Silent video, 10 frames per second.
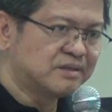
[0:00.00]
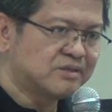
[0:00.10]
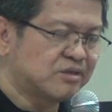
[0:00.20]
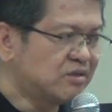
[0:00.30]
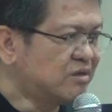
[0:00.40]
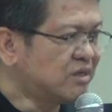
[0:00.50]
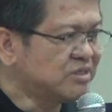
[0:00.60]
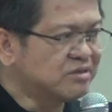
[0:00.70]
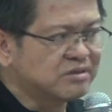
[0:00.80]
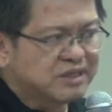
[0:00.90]
So long
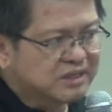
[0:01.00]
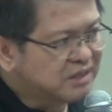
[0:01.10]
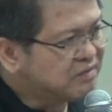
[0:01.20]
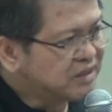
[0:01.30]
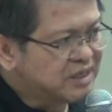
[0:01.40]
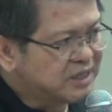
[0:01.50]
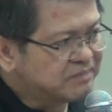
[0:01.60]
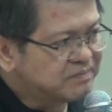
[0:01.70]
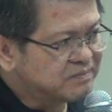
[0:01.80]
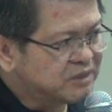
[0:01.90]
as you're not giving
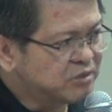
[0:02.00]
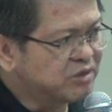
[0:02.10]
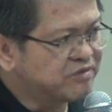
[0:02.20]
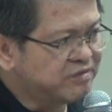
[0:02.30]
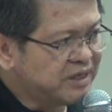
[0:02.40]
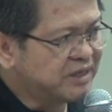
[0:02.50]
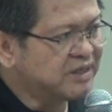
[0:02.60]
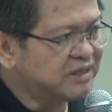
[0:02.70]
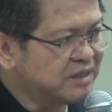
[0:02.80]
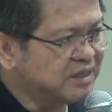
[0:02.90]
up, you will
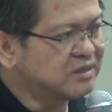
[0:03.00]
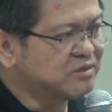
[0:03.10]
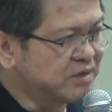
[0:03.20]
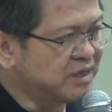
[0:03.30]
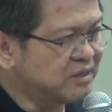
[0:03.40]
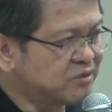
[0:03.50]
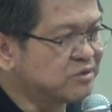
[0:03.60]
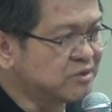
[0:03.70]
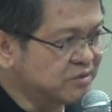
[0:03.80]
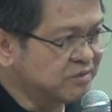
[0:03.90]
find another way to
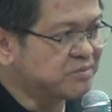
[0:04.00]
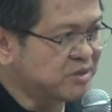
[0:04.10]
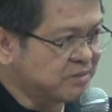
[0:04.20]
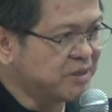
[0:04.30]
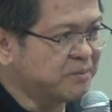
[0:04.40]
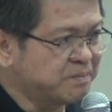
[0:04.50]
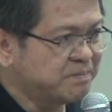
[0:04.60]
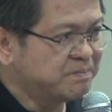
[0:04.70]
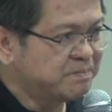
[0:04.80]
solve the problem.